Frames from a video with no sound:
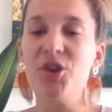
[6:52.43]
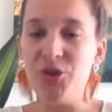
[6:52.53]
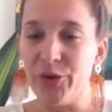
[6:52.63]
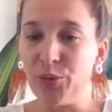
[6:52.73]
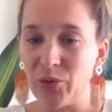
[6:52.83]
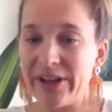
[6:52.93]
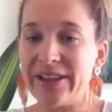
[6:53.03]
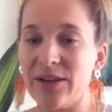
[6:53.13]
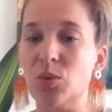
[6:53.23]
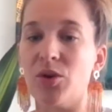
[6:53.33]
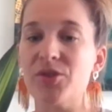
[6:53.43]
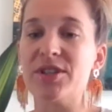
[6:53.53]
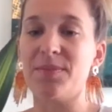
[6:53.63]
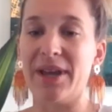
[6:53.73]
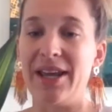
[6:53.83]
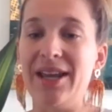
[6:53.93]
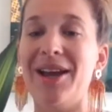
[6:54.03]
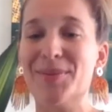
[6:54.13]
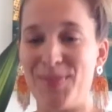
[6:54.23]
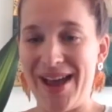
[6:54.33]
you really want to be
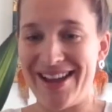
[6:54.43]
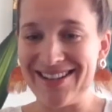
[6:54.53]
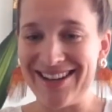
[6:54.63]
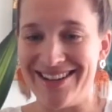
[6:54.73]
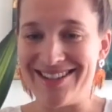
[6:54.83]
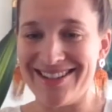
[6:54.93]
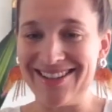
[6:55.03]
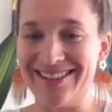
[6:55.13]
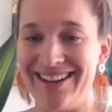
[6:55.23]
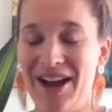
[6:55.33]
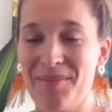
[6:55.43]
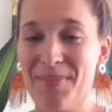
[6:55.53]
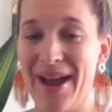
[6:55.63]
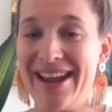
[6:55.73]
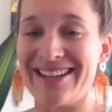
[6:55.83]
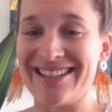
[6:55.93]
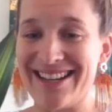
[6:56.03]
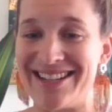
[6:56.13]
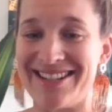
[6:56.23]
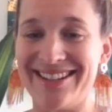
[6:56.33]
paying
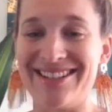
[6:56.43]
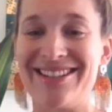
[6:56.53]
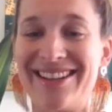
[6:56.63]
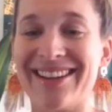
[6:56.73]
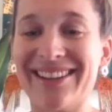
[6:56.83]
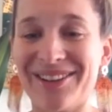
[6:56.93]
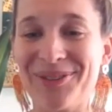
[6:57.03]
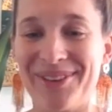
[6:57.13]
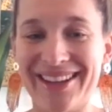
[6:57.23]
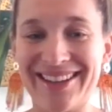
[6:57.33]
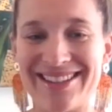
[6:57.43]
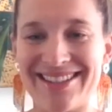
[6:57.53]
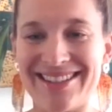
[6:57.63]
attention to the little things.